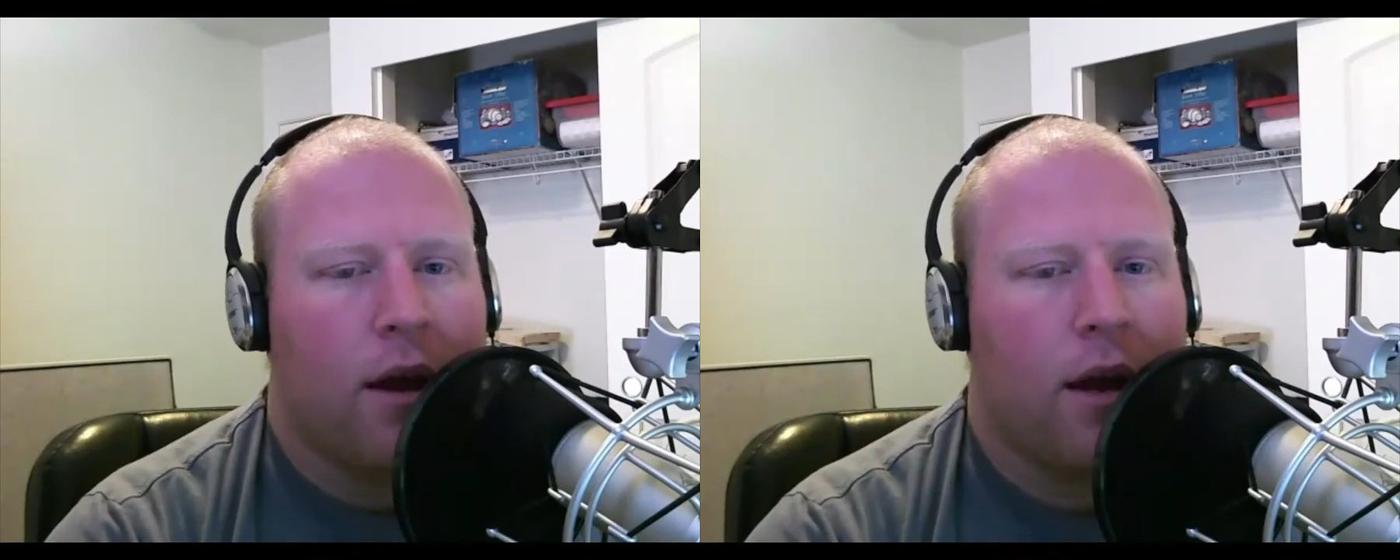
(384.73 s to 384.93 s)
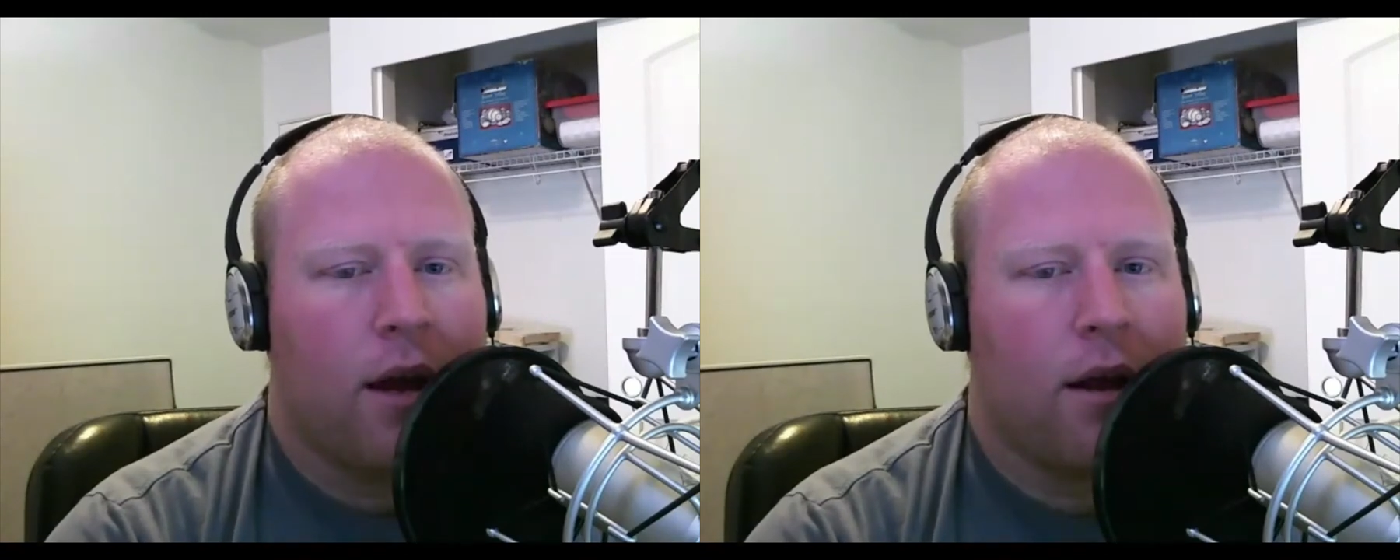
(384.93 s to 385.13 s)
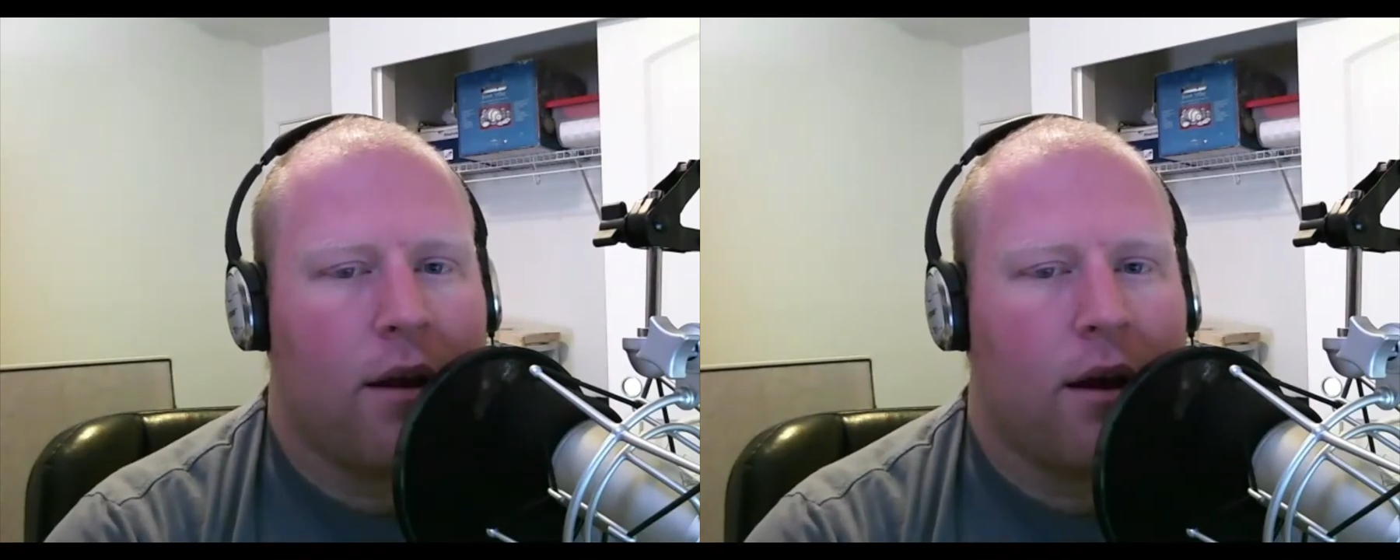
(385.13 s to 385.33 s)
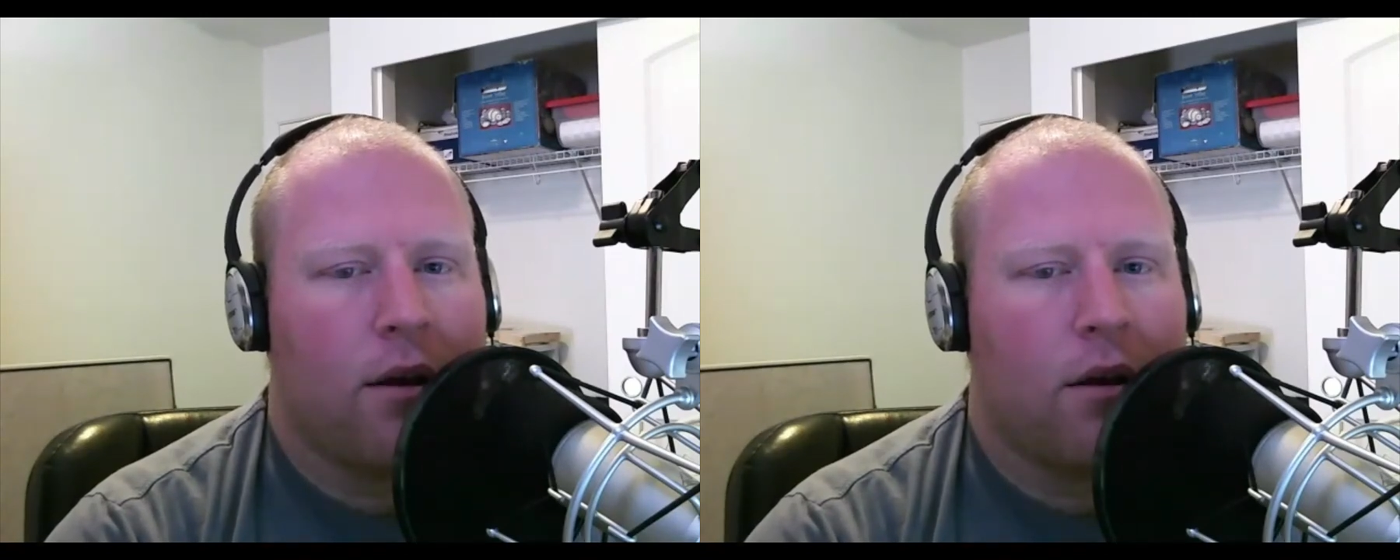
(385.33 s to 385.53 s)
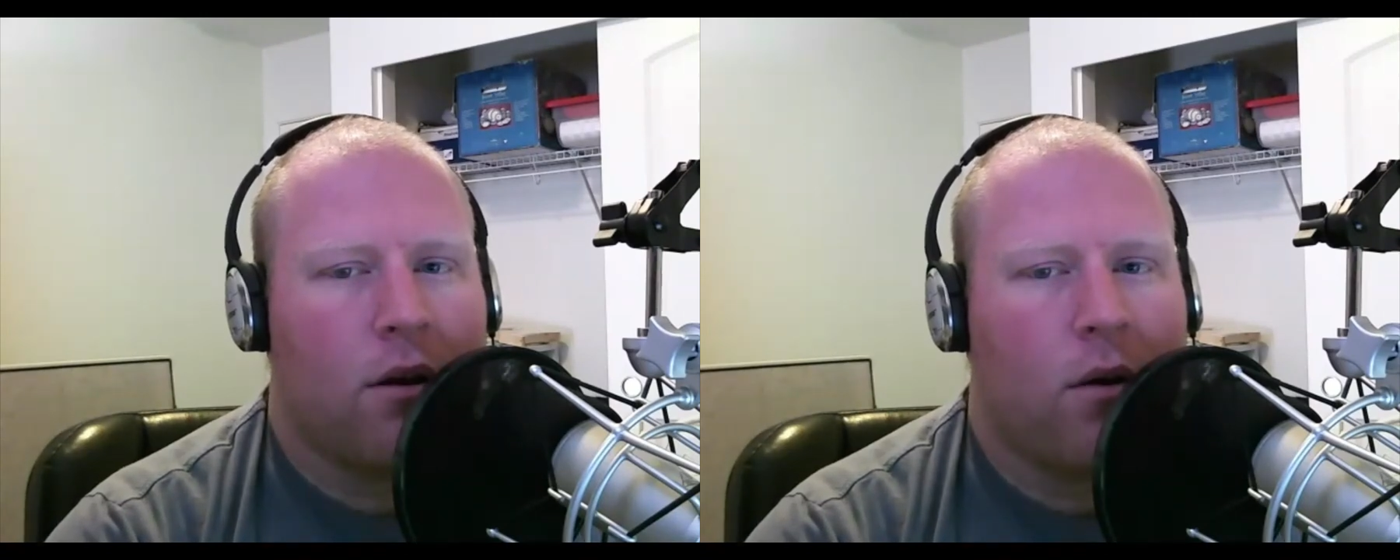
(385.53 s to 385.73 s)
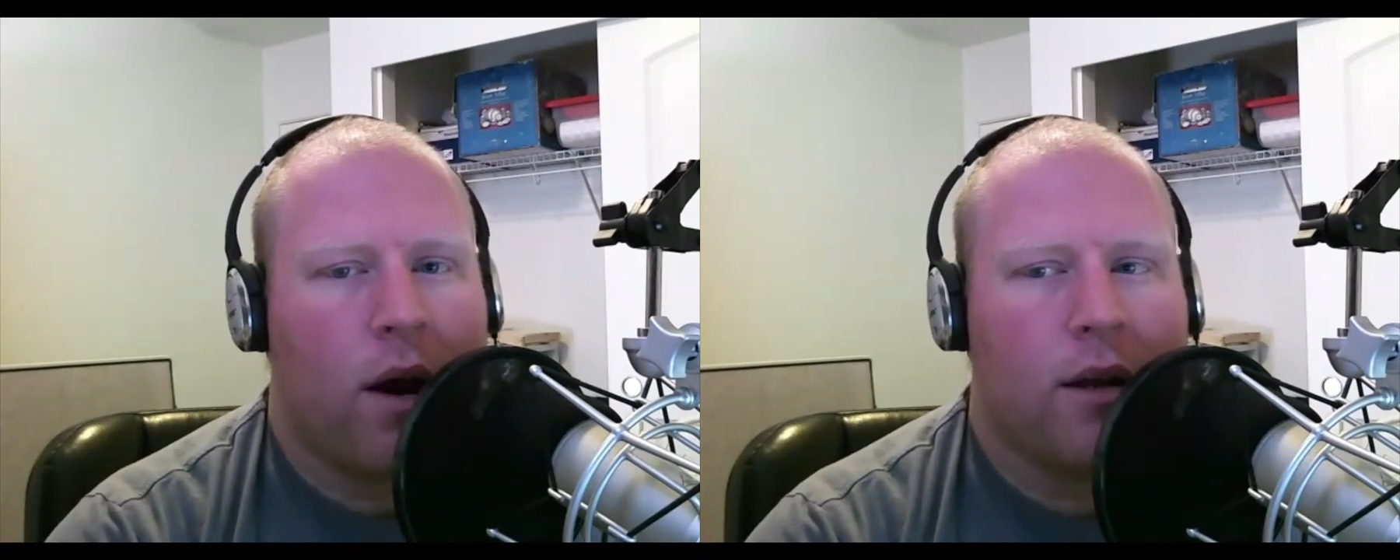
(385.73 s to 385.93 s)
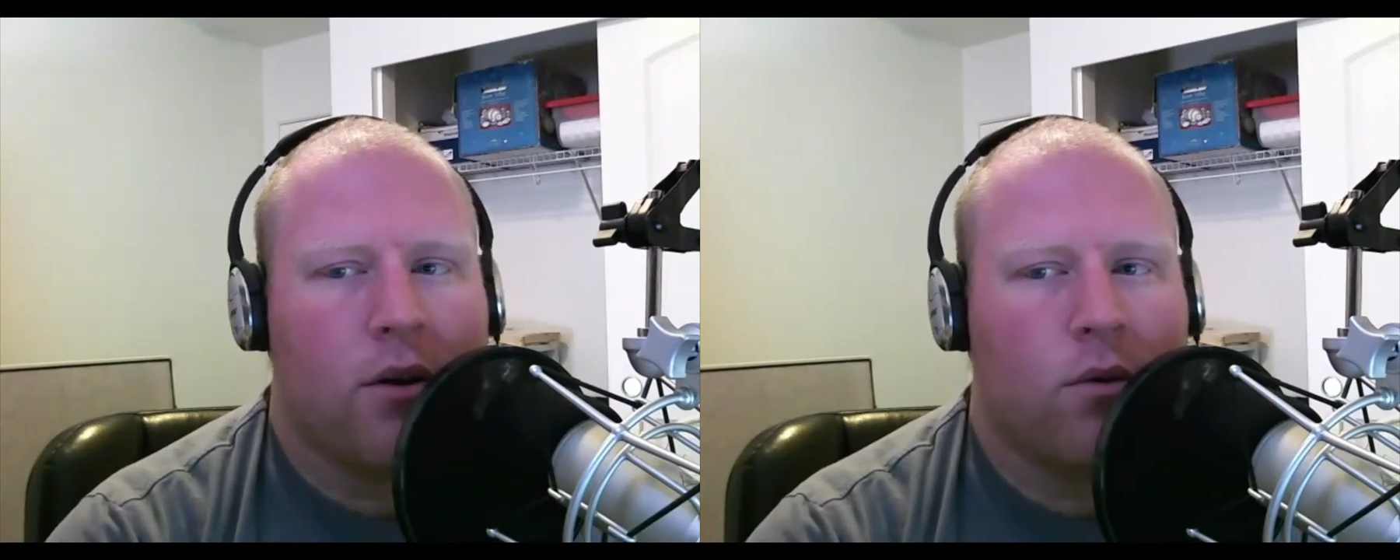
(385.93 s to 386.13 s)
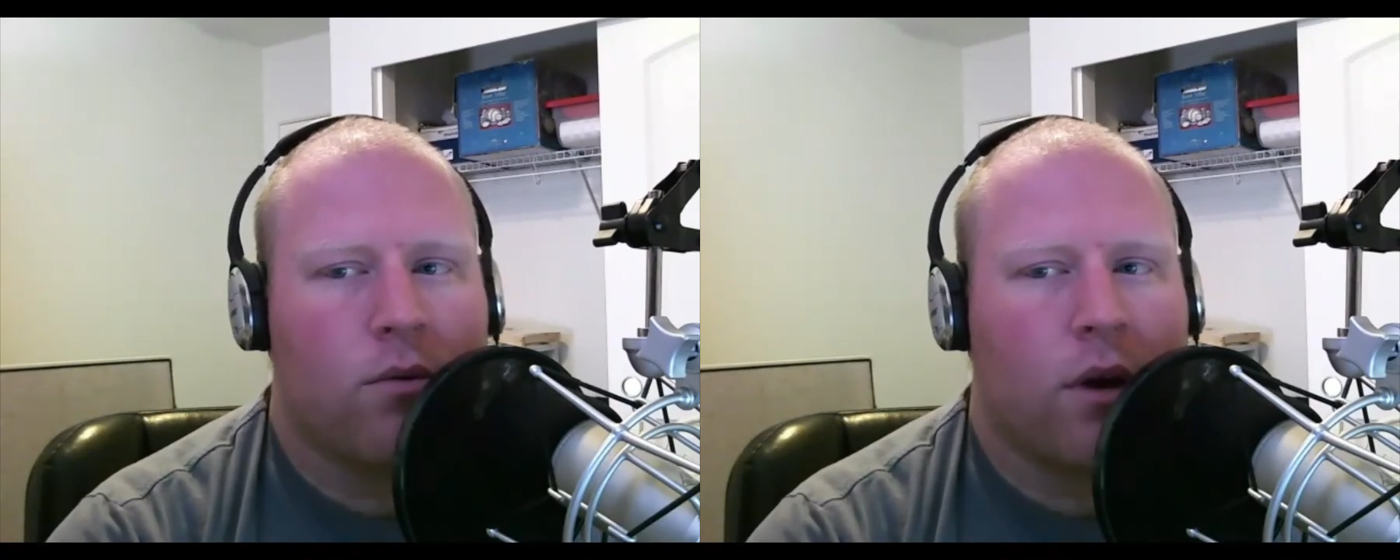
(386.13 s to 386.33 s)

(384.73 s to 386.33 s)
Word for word: and you know i don't